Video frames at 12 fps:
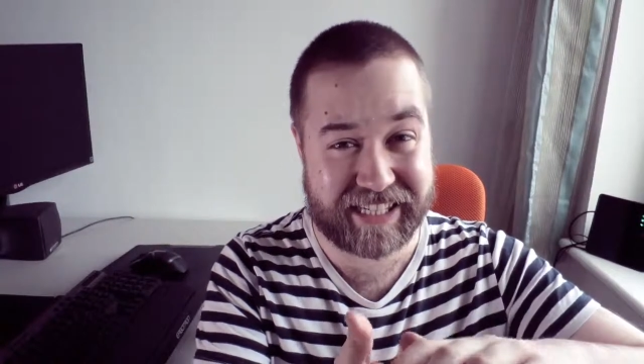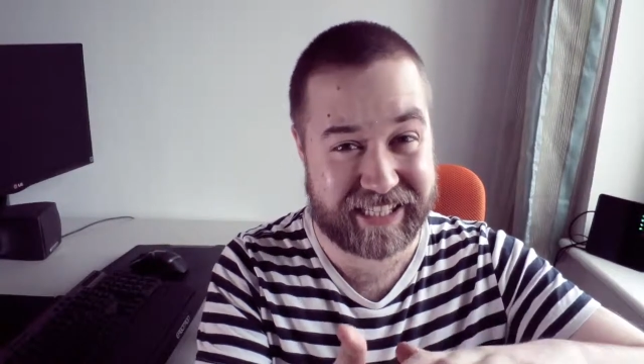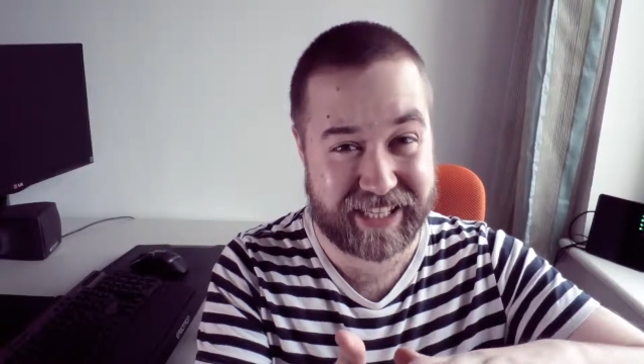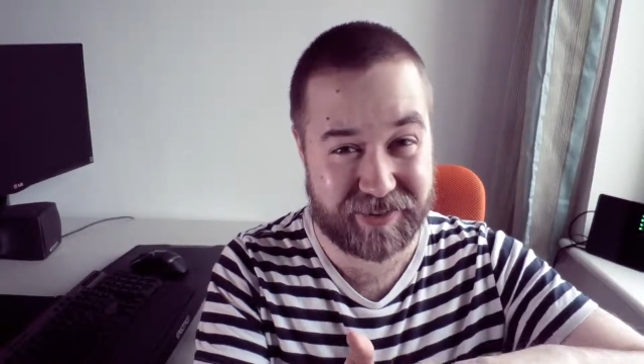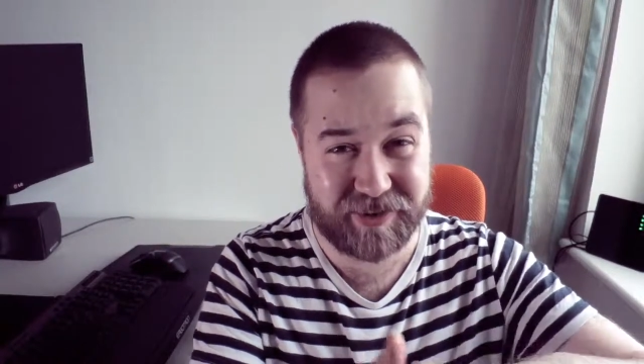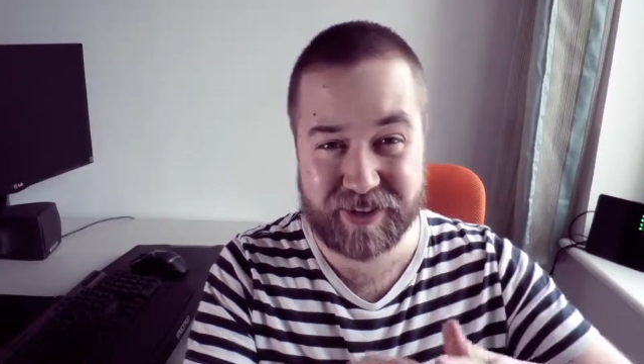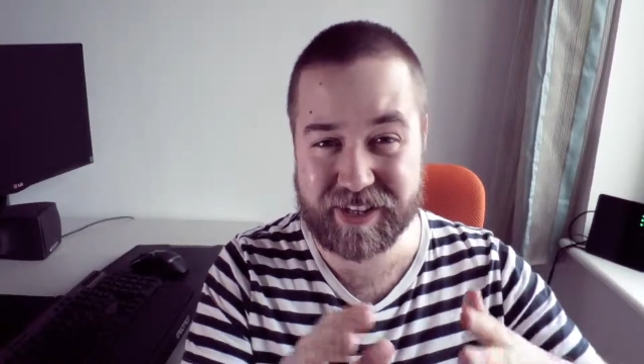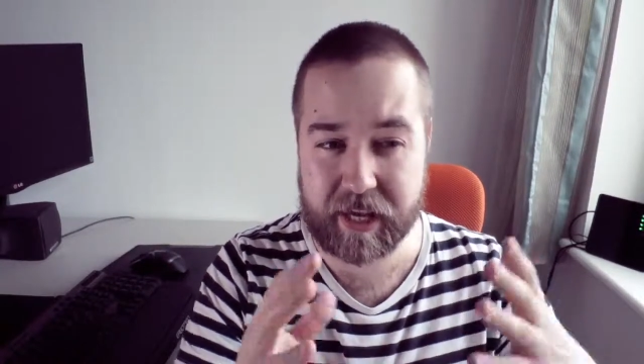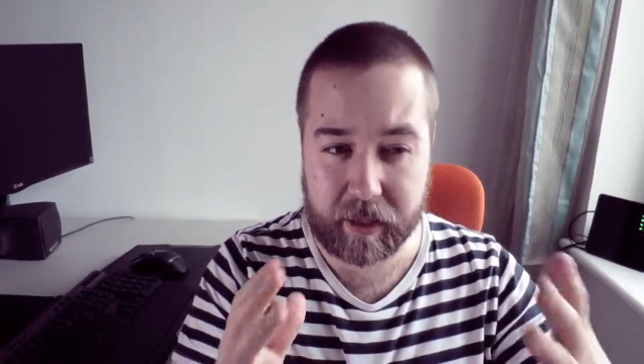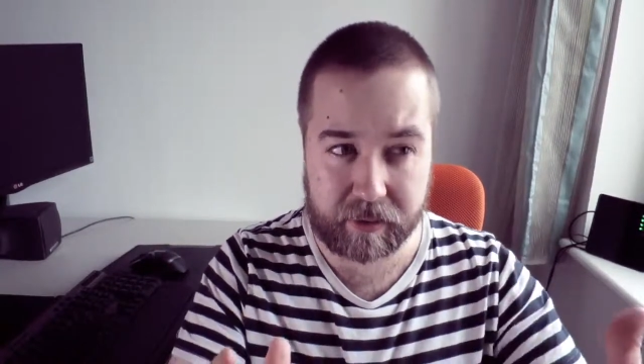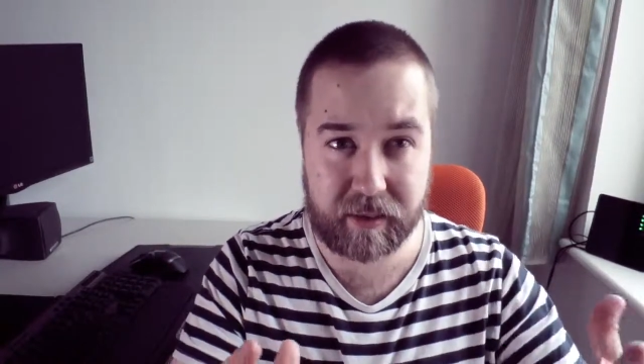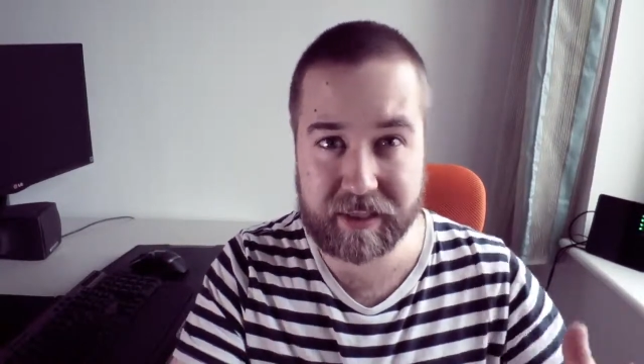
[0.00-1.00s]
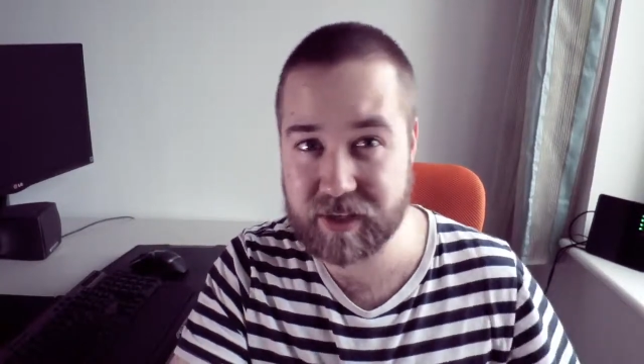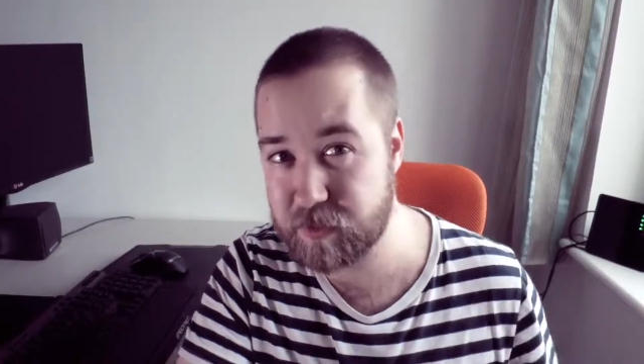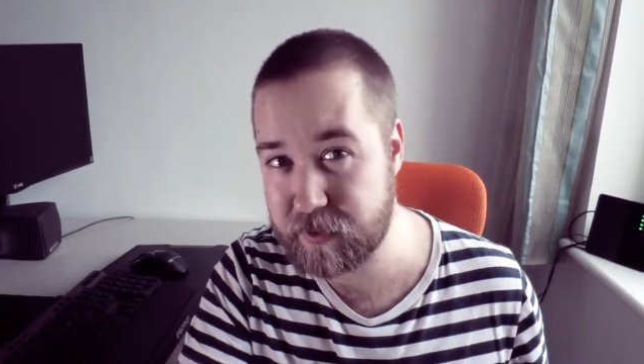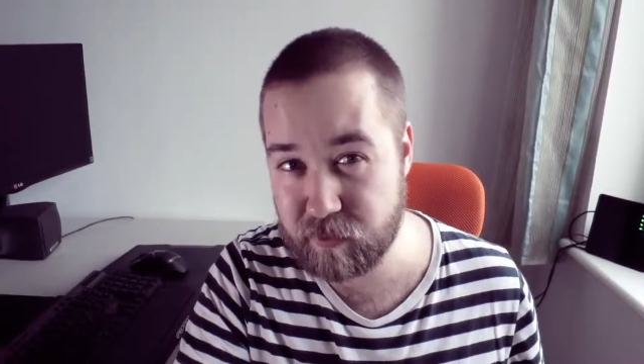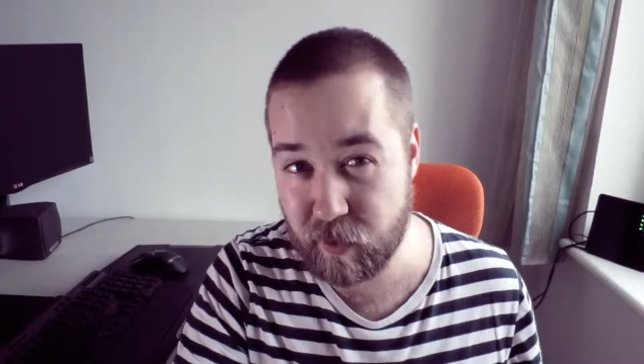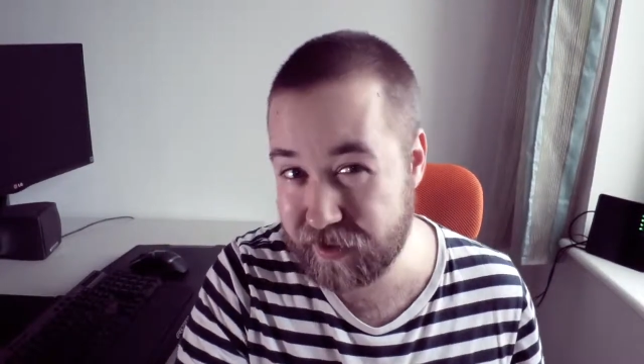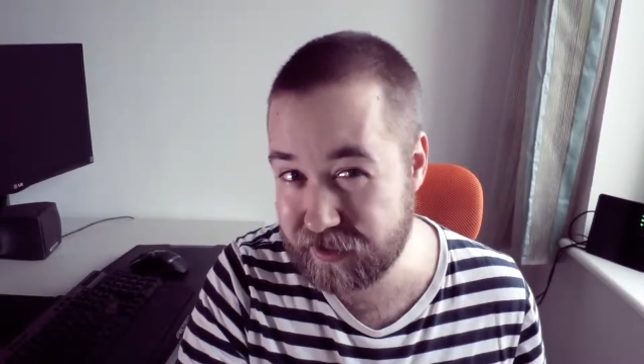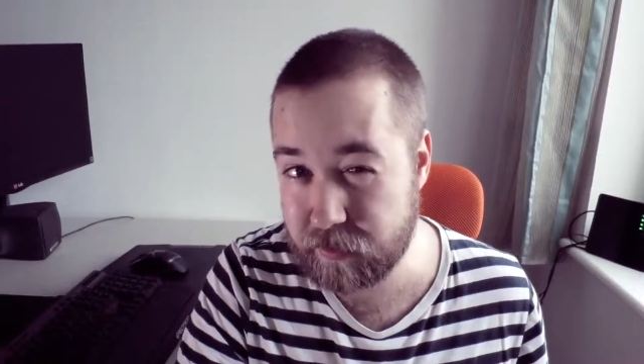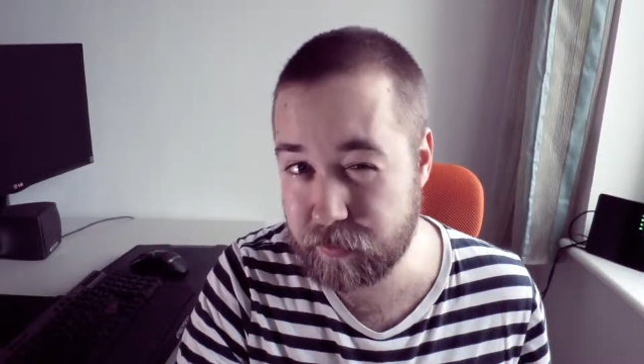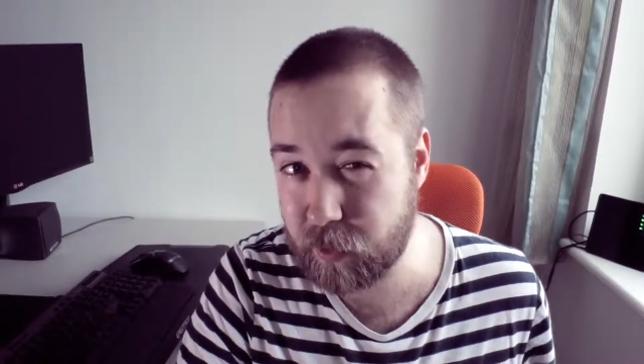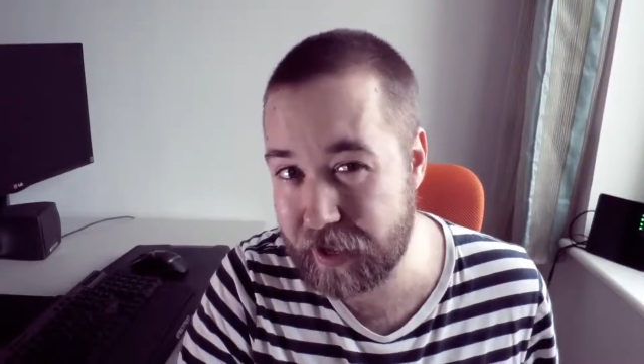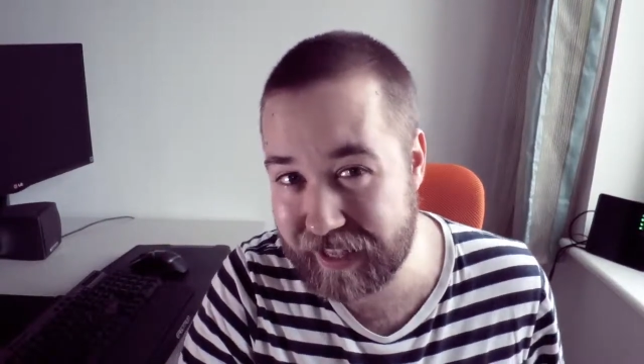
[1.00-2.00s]
et cetera, then this could be right
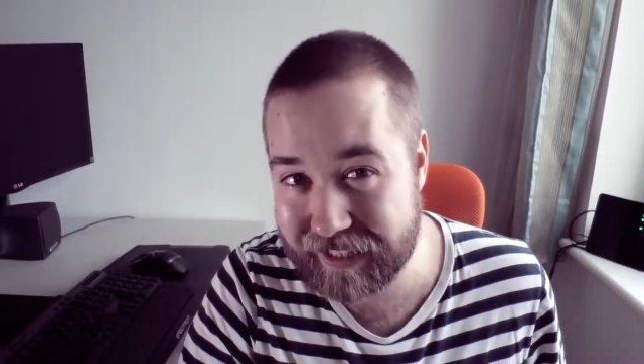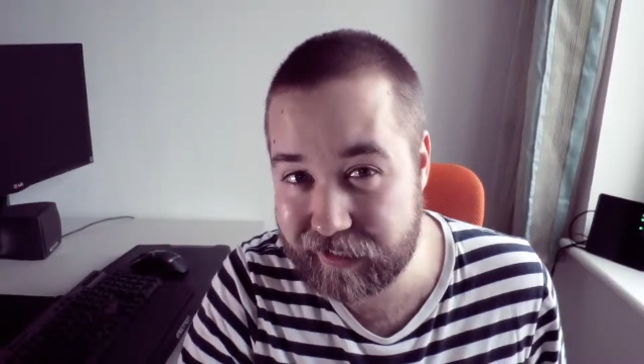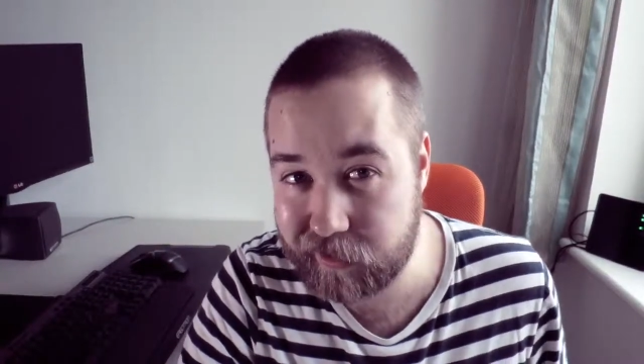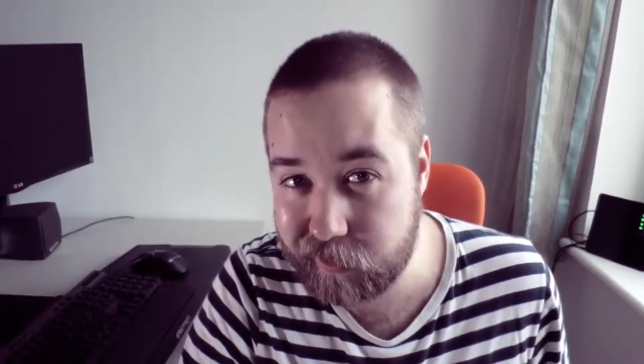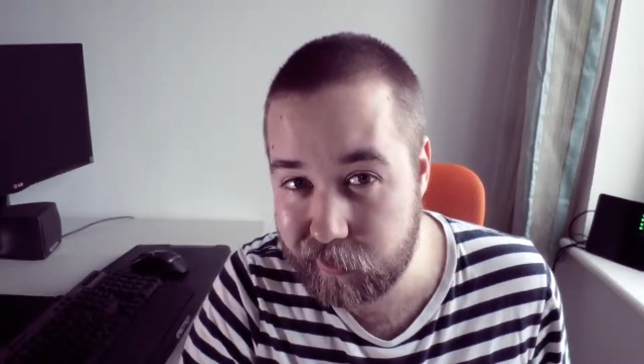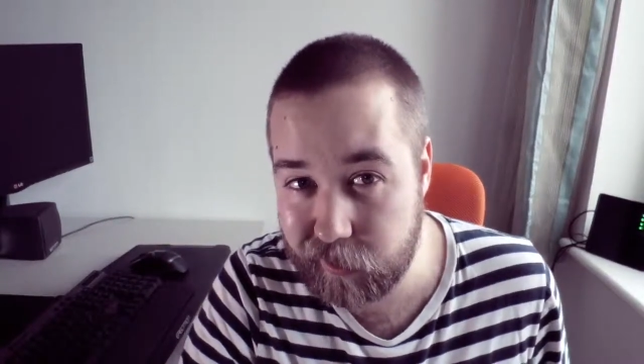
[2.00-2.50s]
up your alley.